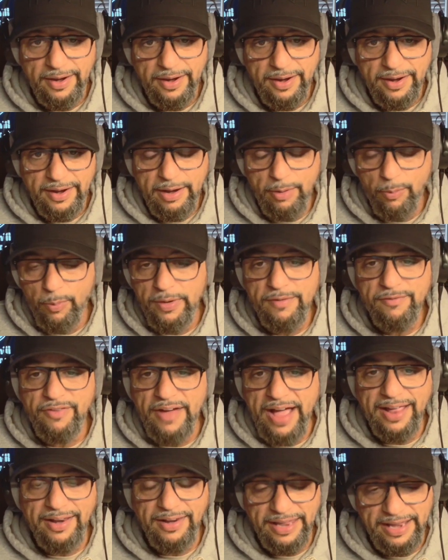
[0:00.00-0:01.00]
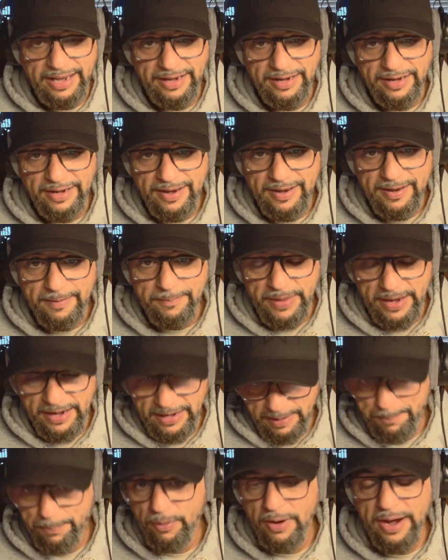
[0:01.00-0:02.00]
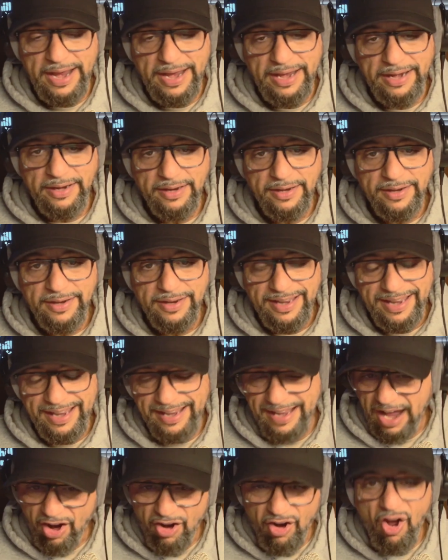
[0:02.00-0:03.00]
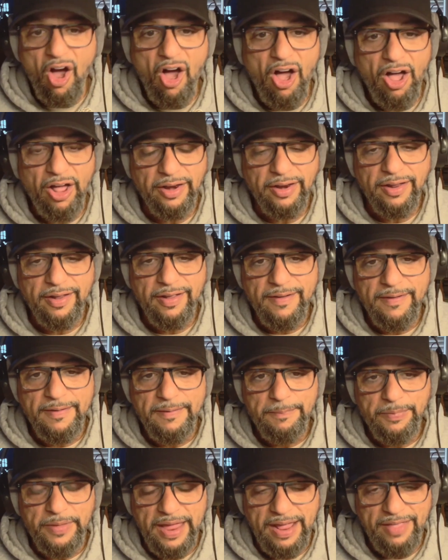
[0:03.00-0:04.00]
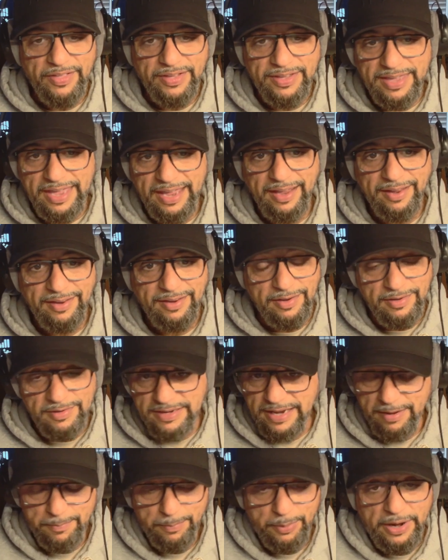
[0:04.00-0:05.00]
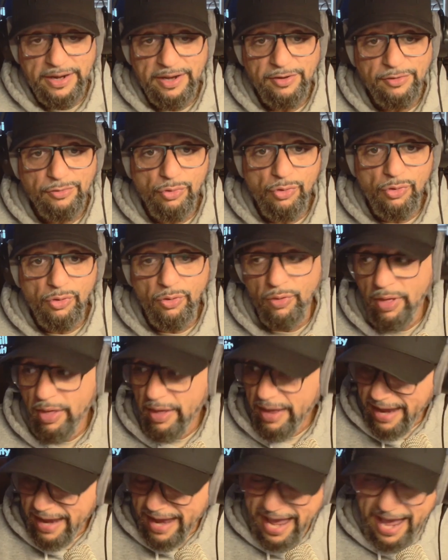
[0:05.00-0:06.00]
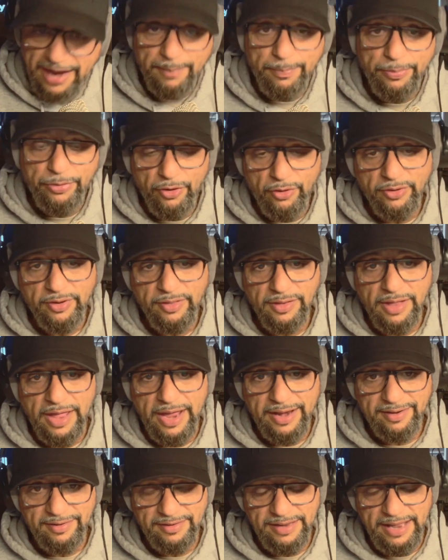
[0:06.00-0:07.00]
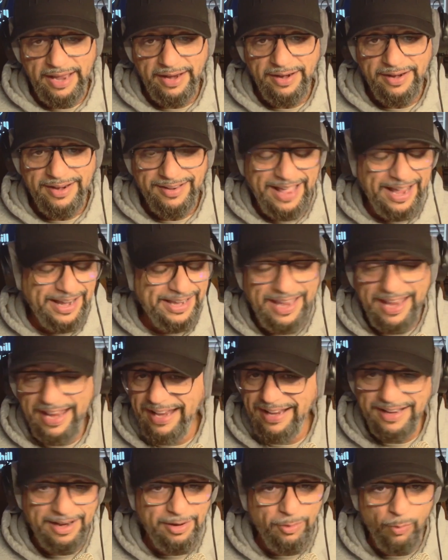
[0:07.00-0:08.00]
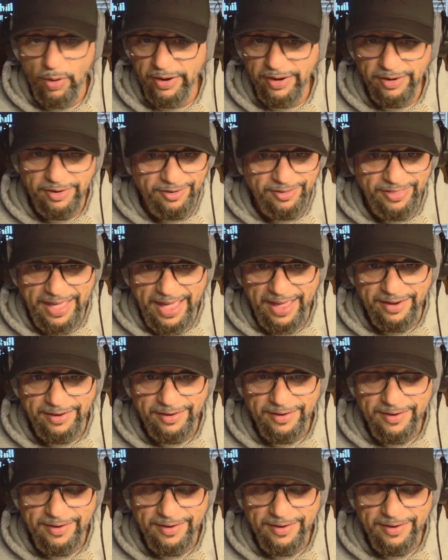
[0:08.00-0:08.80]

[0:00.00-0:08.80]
He wouldn't violate. And he prayed. He got caught. And the king didn't break his rule, had him thrown in the lion's den. That king didn't want to do that.